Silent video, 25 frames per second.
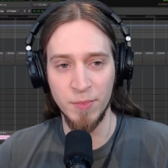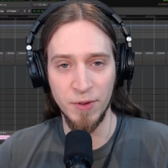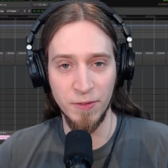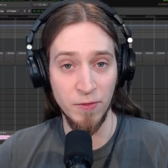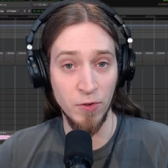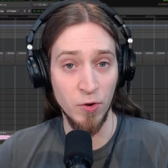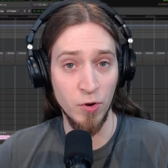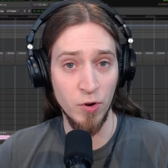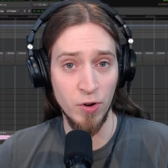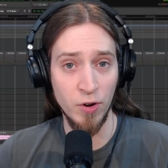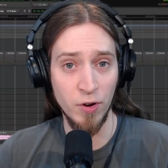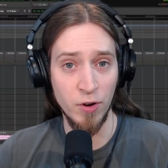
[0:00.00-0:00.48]

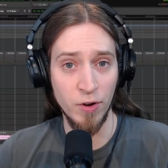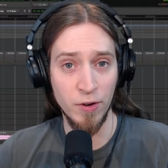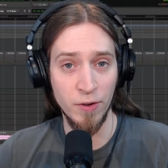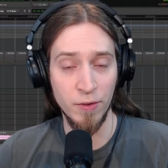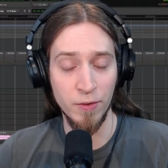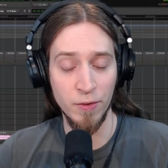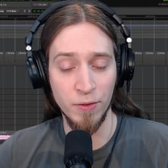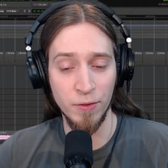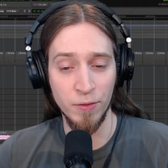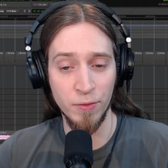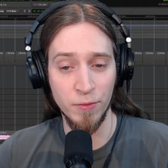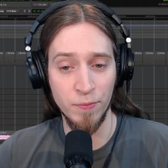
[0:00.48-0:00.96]
Before
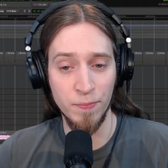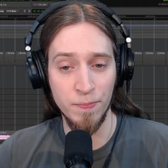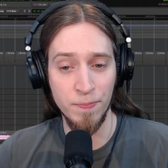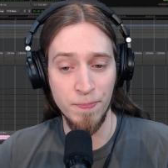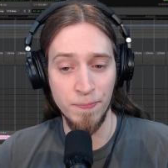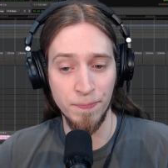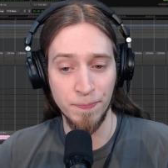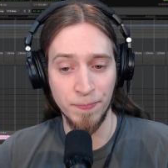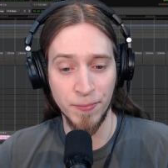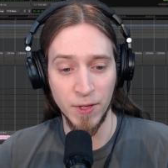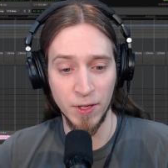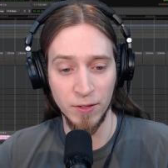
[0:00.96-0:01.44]

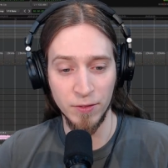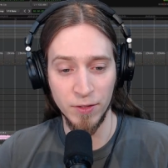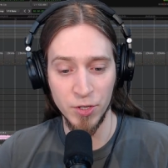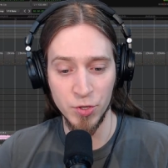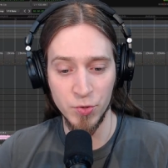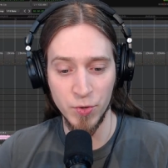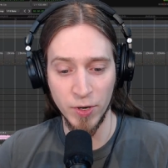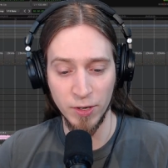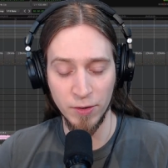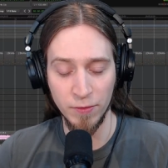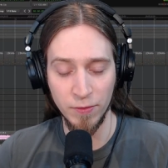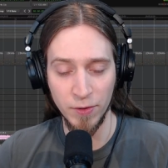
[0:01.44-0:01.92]
um, the
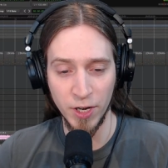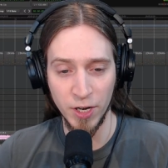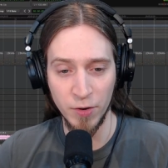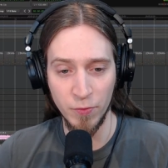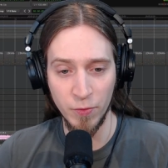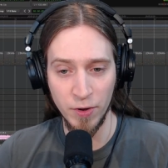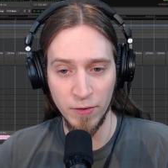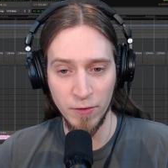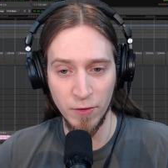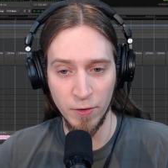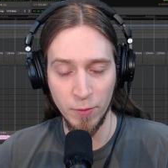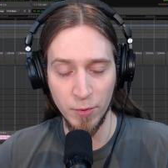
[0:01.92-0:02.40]
Dragonfly
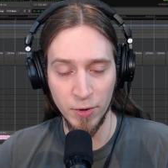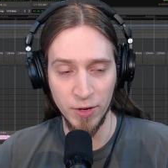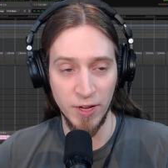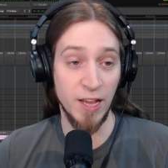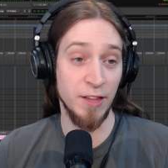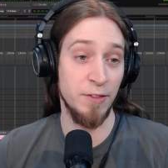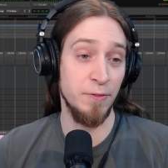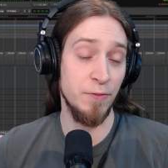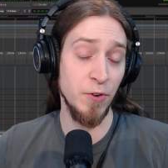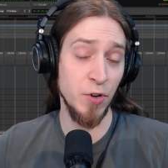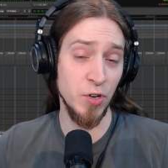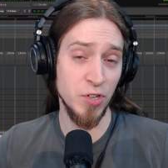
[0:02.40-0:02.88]
Reverb,
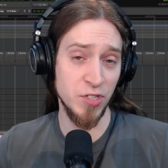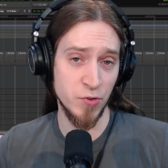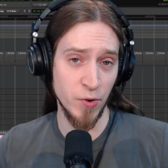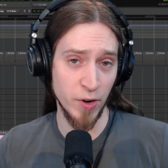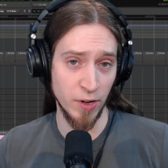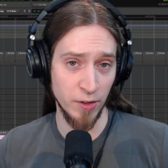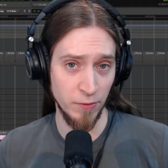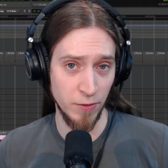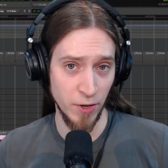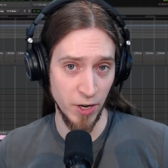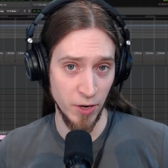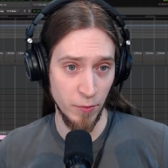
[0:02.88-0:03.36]
at first
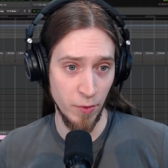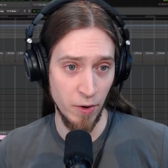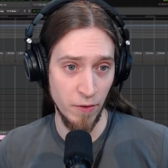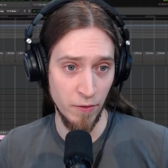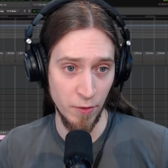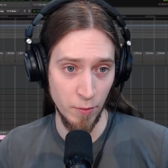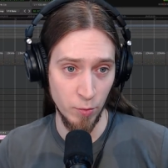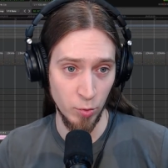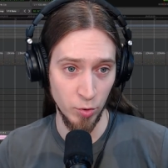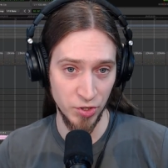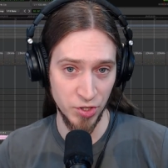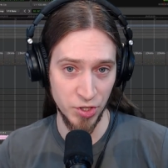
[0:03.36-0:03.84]
Dragonfly
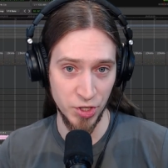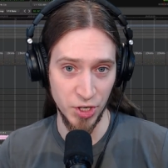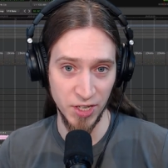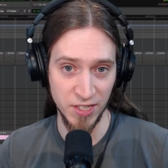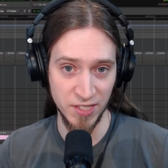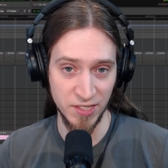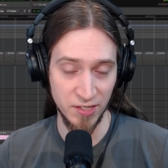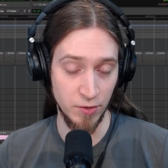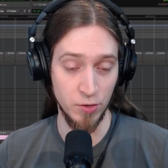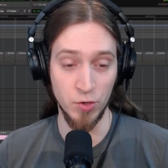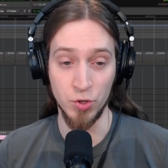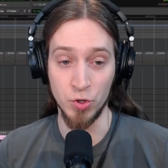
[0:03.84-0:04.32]
Reverb was
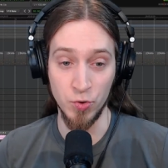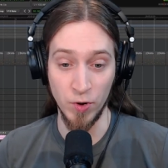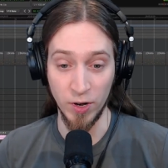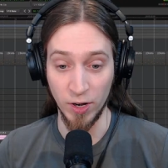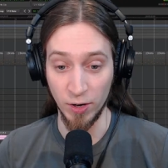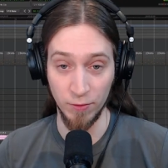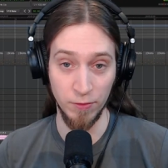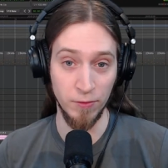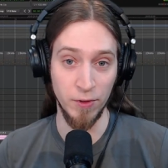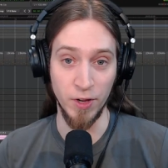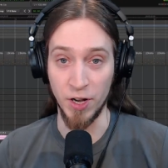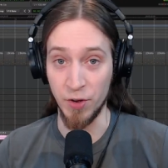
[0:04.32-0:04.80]
just
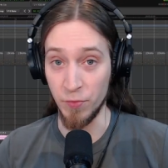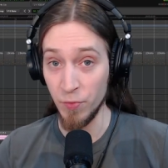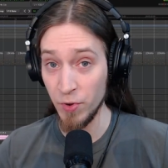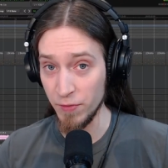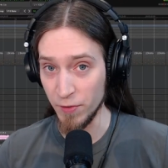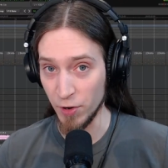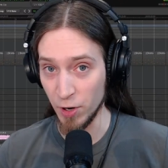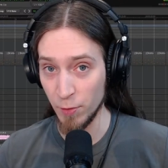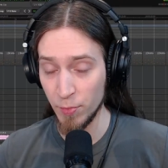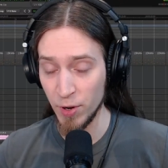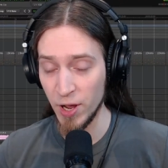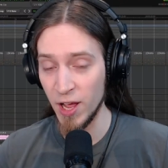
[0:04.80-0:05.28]
Dragonfly
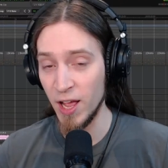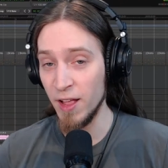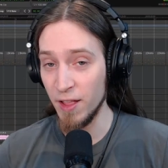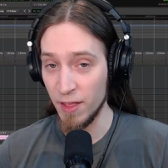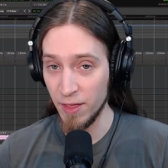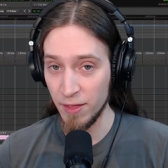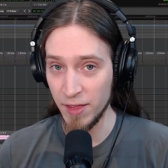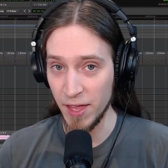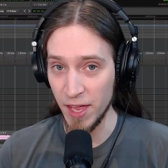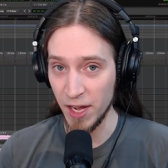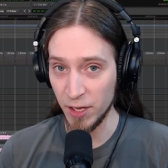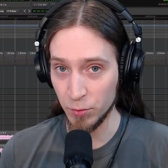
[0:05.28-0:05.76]
Reverb,
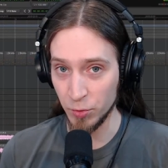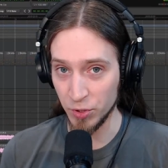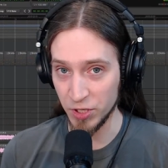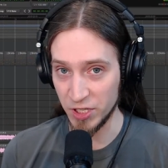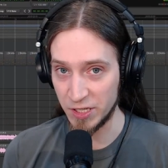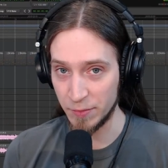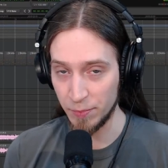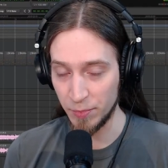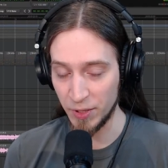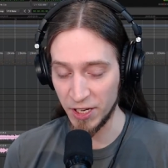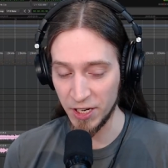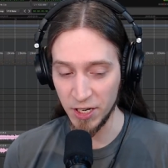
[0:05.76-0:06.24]
then it was
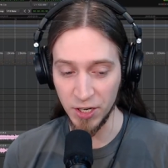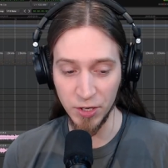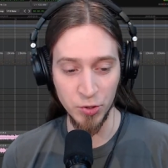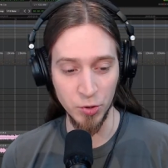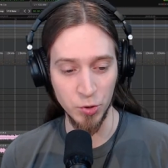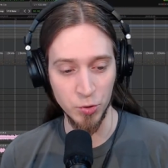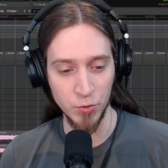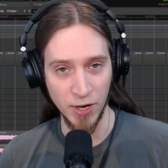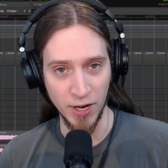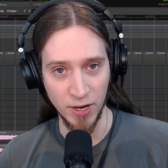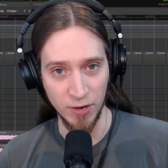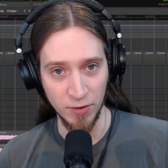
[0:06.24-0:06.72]
split
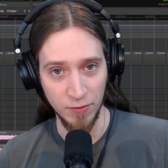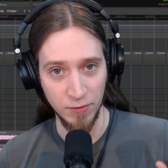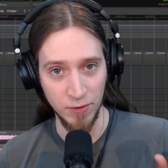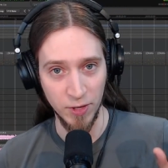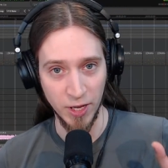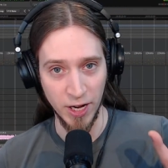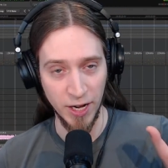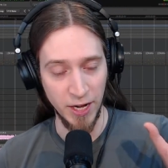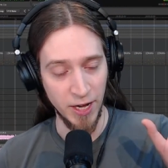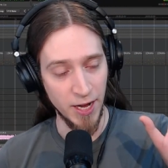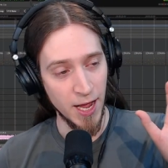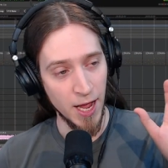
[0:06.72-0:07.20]
into
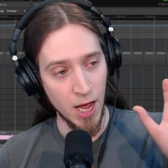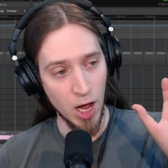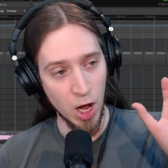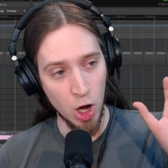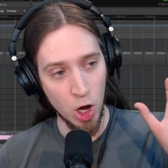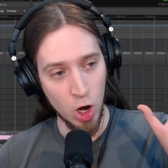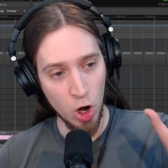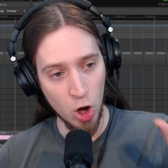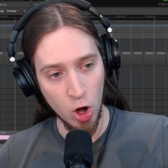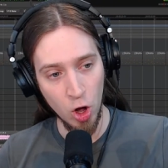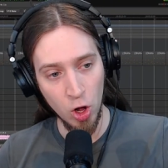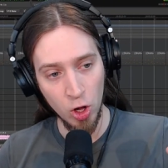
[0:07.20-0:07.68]
Dragonfly
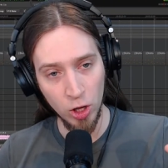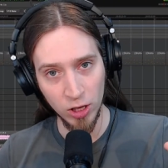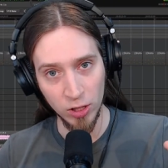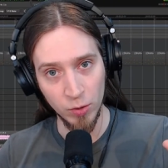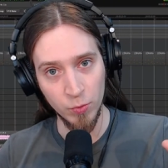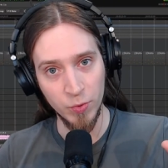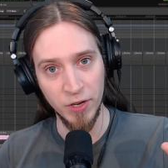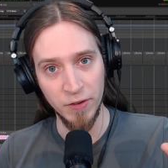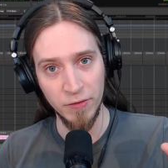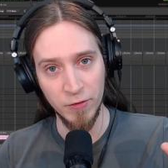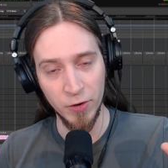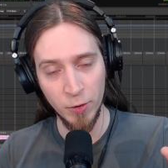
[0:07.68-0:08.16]

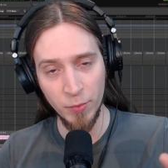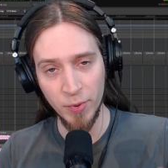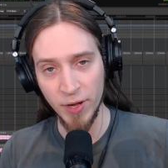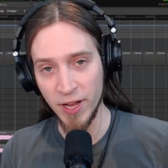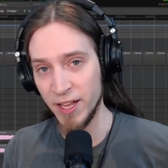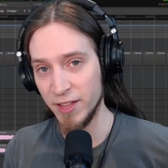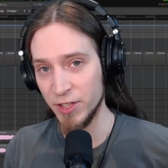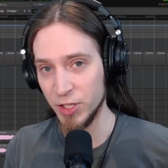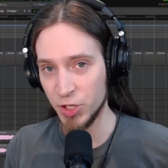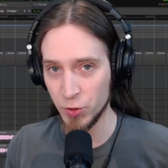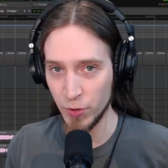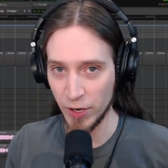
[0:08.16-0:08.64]
Hall Reverb
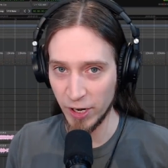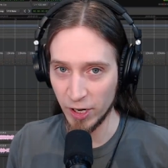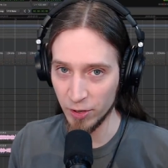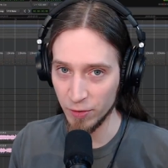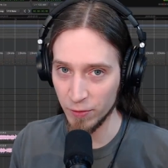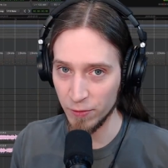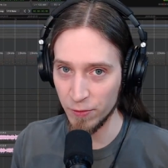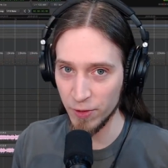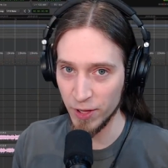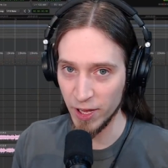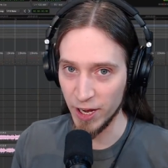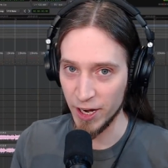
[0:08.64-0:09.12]
and
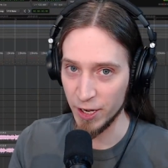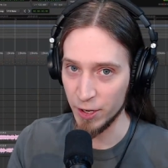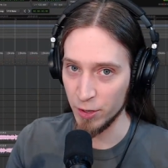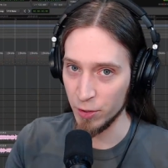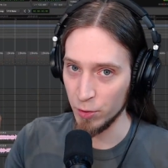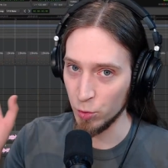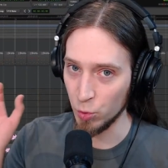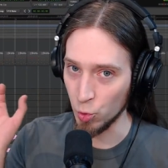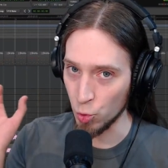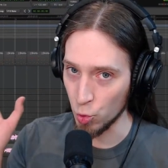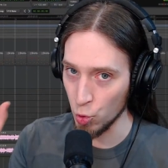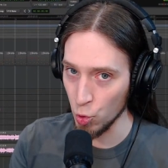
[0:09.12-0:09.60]
Dragonfly
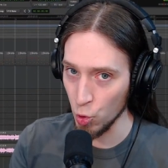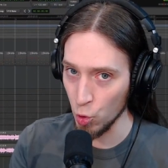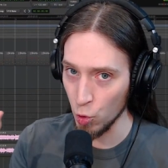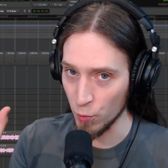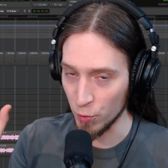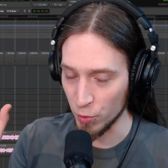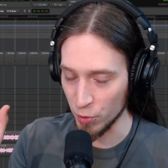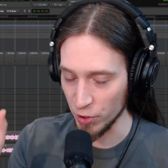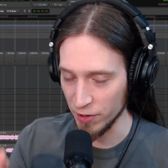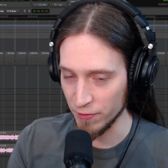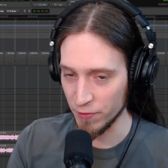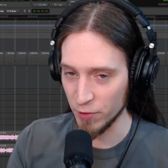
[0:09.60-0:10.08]

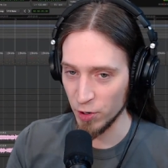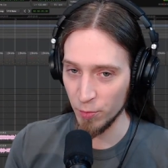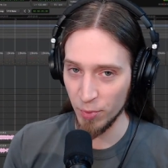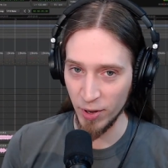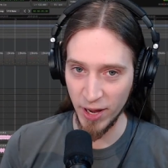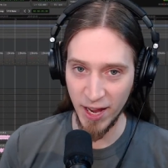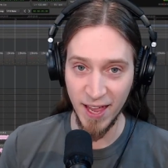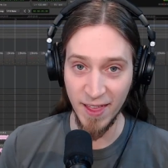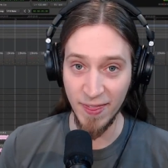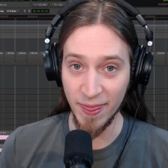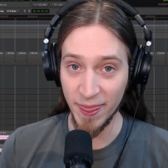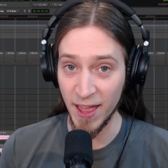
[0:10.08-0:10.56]
Room Reverb,
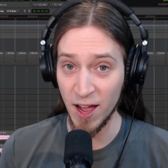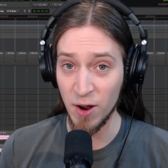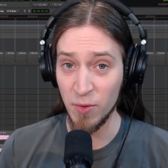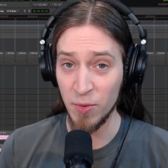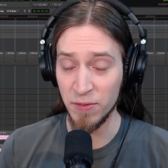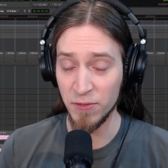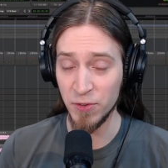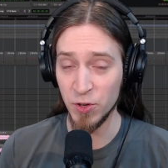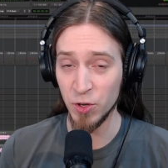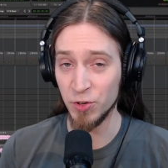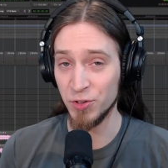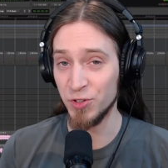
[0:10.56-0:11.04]
and now
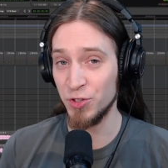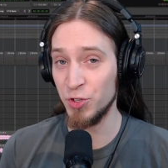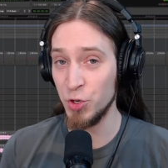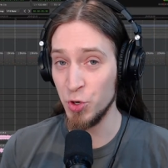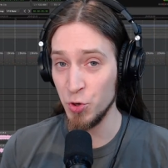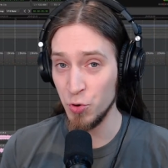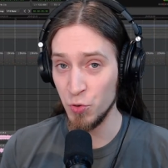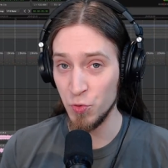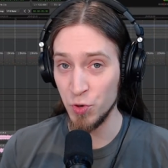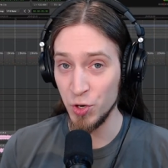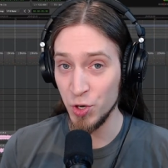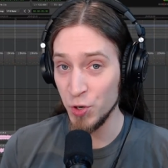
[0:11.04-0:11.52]
we've got
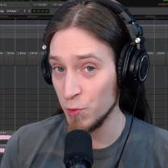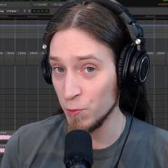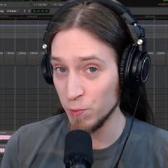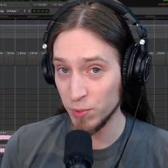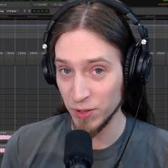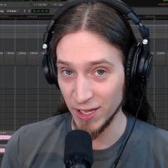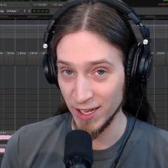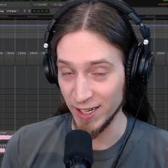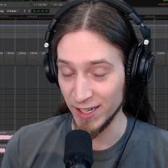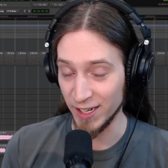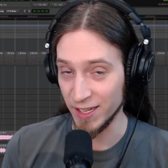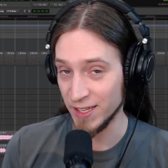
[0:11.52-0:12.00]
two new
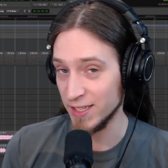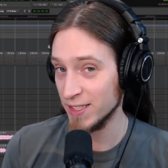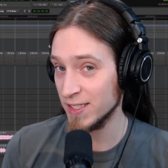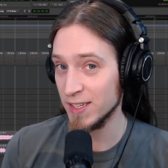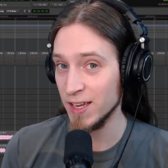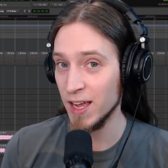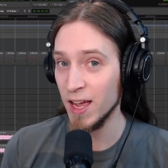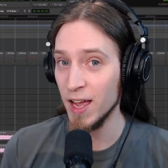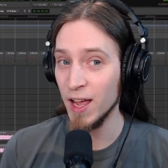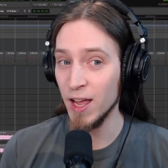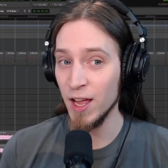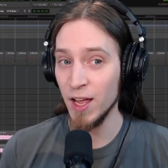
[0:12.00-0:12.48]
plugins,